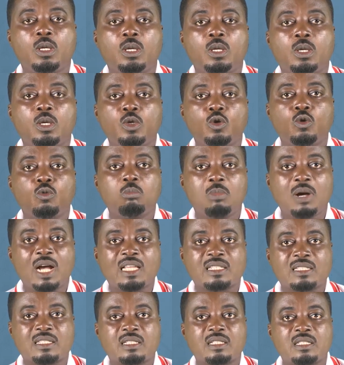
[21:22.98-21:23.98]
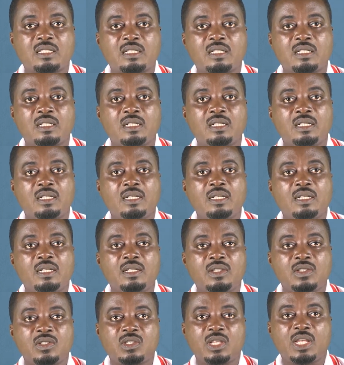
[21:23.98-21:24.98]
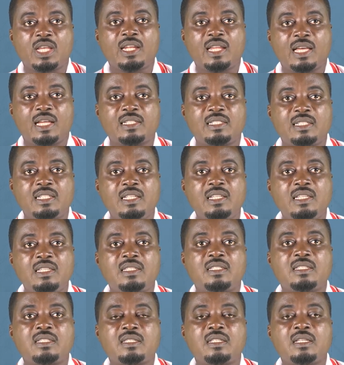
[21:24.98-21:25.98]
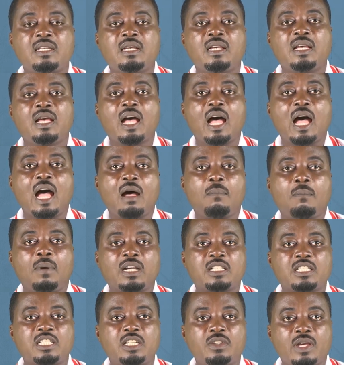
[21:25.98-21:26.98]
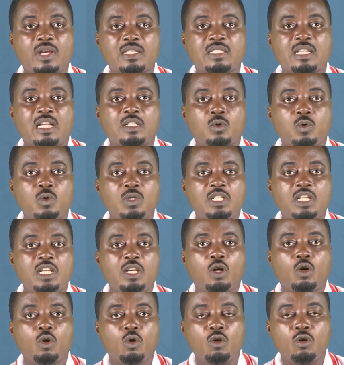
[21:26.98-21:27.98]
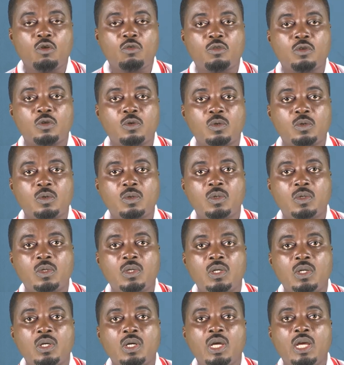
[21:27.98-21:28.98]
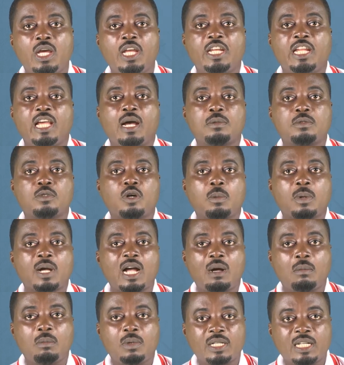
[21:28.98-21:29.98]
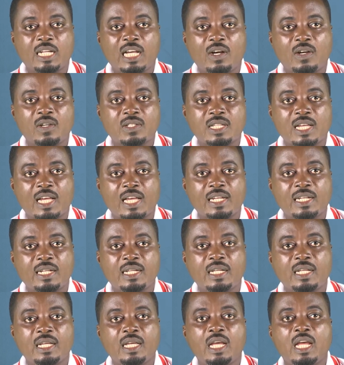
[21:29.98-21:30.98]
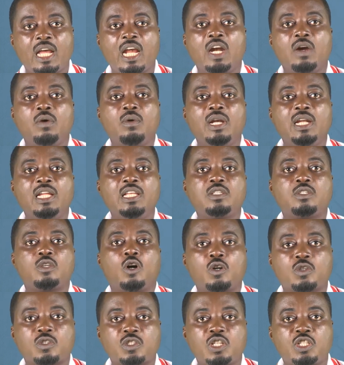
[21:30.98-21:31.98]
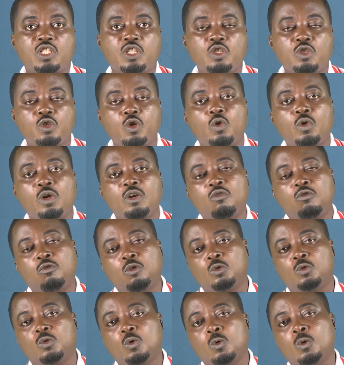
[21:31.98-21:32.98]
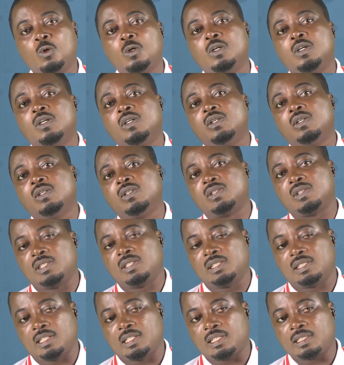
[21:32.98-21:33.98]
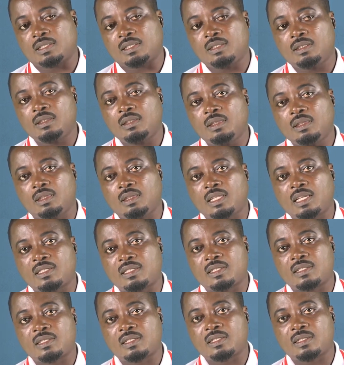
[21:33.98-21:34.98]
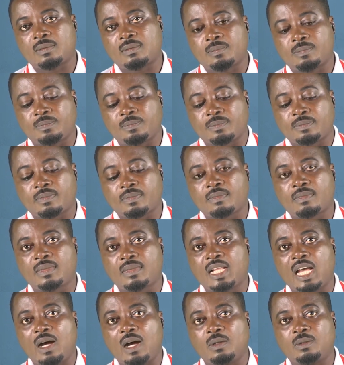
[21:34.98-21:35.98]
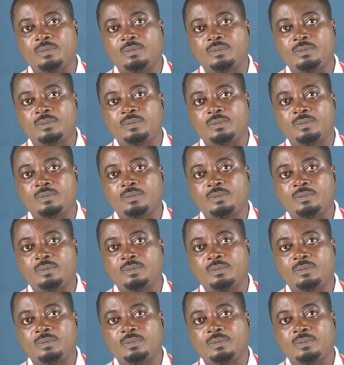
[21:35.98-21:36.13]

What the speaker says: You must say that these are bacteria that contain chlorophyll, and they absorb carbon dioxide and release oxygen during photosynthesis. Now,